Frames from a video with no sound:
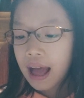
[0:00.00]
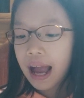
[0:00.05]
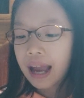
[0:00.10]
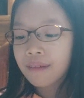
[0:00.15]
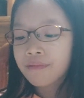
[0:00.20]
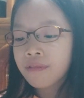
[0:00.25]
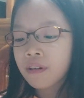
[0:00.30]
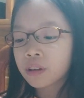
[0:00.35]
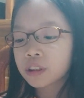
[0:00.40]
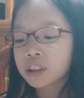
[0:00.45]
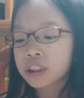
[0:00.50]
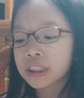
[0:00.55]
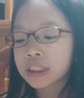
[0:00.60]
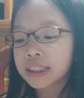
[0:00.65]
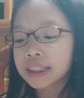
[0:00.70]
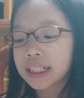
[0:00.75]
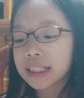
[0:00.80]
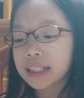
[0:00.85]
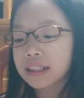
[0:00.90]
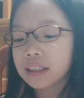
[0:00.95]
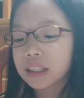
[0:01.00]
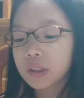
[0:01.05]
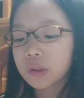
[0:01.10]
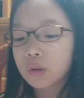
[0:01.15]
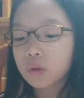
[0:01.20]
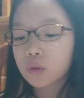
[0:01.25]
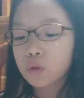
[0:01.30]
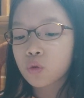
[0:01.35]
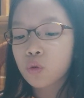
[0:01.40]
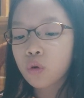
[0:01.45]
I felt just like a
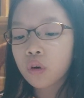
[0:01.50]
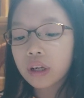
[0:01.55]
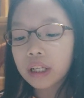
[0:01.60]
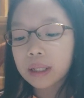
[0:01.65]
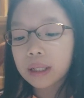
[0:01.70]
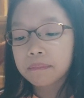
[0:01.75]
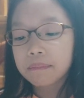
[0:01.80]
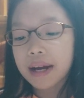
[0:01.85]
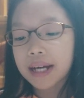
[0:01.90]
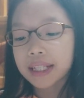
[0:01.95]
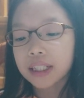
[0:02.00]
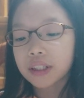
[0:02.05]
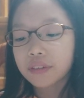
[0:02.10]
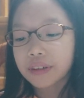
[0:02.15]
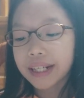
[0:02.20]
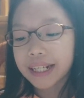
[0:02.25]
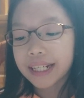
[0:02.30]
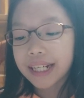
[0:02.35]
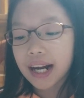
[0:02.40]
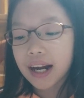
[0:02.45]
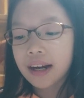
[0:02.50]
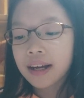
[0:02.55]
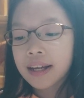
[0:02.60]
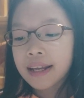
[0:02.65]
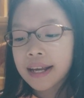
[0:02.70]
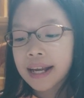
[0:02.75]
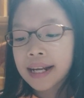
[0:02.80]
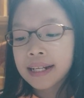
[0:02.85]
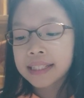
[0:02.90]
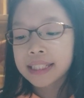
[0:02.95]
little twirling ballerina
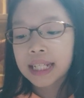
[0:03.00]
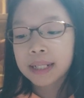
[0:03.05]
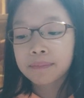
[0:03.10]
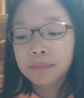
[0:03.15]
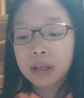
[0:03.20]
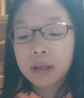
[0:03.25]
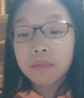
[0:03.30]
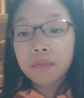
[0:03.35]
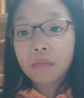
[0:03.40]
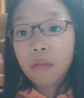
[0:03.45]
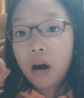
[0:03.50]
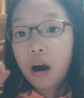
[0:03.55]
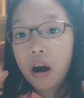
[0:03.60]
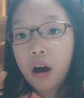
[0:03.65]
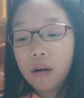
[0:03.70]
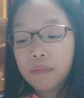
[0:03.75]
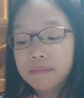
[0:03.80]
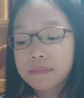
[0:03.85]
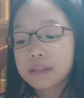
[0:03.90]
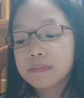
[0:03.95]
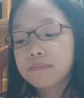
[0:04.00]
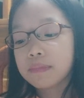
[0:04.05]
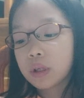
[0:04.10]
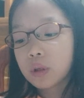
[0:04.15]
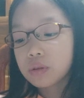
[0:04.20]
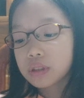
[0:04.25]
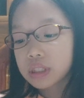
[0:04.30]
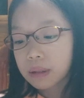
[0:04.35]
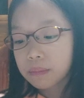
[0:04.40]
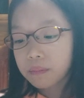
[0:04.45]
inside my mom's
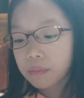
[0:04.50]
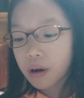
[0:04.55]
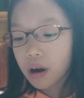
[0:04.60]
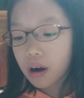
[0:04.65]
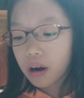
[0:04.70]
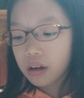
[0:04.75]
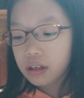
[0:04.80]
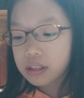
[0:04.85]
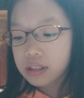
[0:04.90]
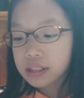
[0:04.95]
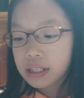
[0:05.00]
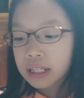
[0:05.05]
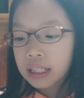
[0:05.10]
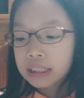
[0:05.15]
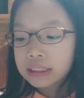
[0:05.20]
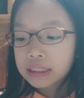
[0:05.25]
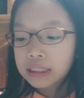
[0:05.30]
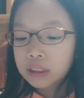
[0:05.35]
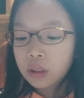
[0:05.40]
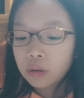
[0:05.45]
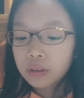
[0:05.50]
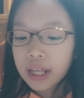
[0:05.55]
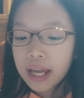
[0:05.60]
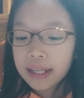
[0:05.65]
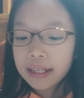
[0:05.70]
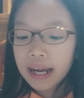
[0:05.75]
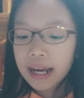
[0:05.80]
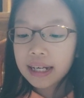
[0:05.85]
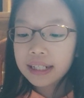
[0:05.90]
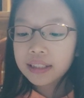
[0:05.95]
music box. So
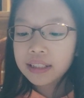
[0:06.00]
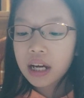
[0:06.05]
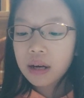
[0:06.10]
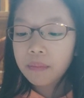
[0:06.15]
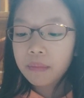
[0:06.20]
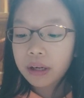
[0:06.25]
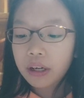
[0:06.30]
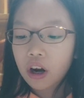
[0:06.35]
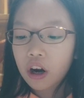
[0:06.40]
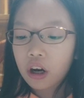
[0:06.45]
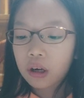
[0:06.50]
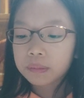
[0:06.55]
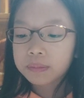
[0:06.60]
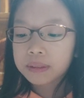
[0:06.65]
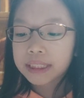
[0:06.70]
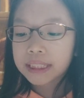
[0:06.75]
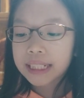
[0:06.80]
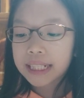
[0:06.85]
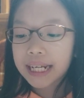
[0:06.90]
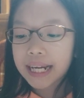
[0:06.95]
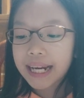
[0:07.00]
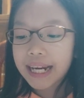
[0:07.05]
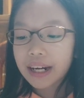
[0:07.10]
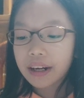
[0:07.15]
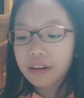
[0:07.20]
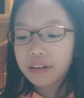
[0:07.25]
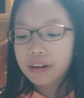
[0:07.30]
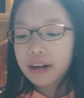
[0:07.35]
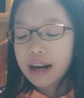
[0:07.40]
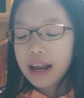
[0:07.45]
then I tucked my arms in the
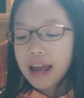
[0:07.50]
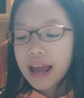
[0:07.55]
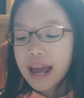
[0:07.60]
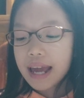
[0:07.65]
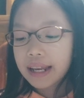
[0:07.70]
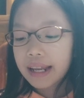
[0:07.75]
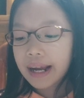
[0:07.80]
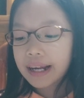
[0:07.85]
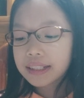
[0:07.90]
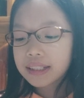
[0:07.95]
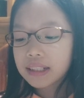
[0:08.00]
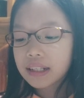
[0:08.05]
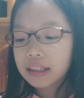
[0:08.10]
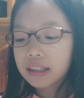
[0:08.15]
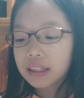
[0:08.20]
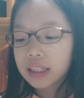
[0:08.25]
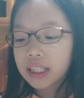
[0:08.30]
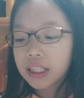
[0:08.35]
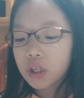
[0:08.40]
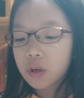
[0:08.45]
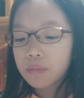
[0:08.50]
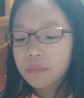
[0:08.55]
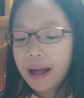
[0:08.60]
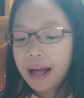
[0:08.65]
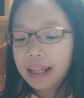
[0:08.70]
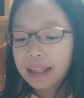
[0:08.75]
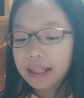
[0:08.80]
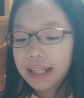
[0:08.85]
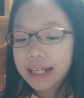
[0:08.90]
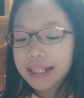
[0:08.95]
air and I did a little
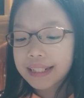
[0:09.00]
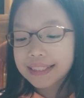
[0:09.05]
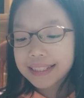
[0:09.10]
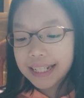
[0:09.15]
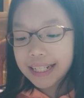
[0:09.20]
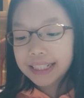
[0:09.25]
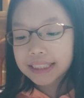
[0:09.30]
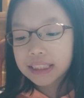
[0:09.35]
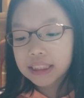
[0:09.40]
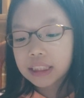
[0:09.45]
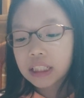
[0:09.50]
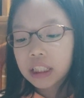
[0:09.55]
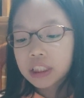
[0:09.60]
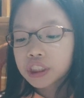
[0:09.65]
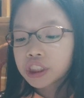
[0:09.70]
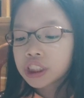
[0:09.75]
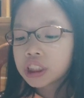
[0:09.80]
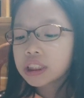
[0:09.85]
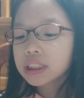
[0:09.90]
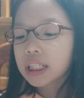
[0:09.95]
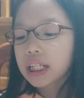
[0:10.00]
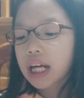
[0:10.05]
ballet dance, just